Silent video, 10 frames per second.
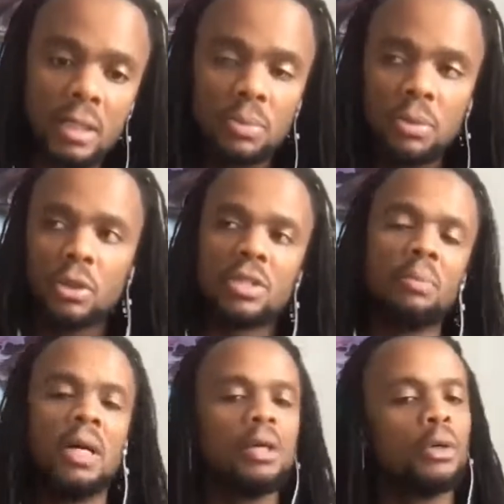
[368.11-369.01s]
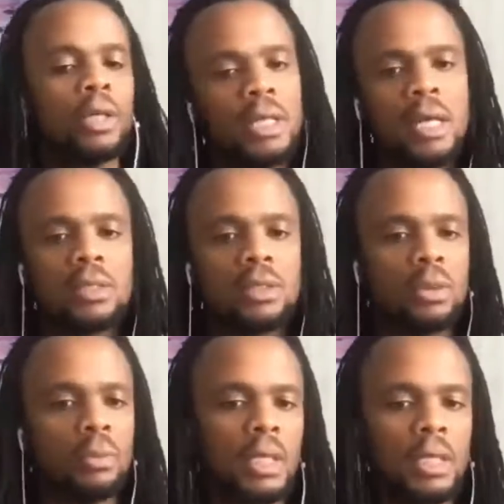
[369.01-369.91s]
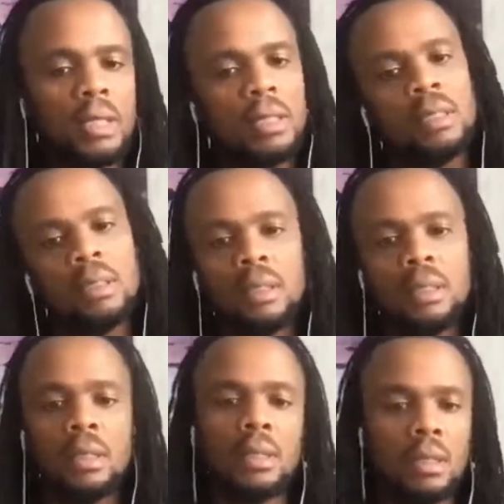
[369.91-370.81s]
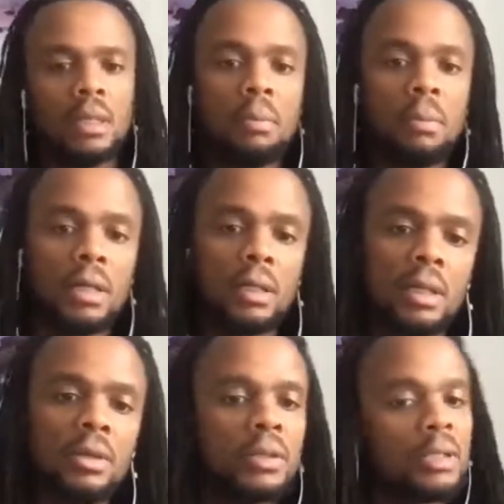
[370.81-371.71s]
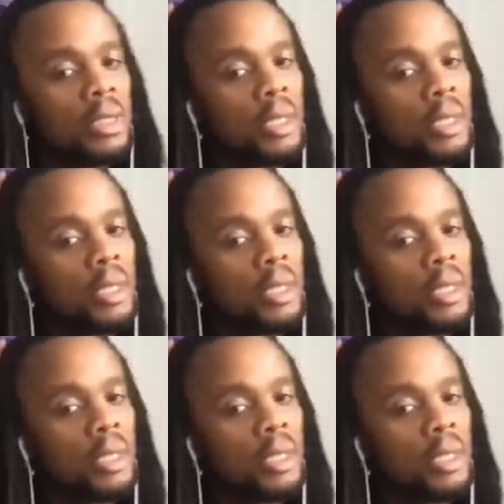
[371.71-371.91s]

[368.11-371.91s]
because the bank already has your money in their bank account.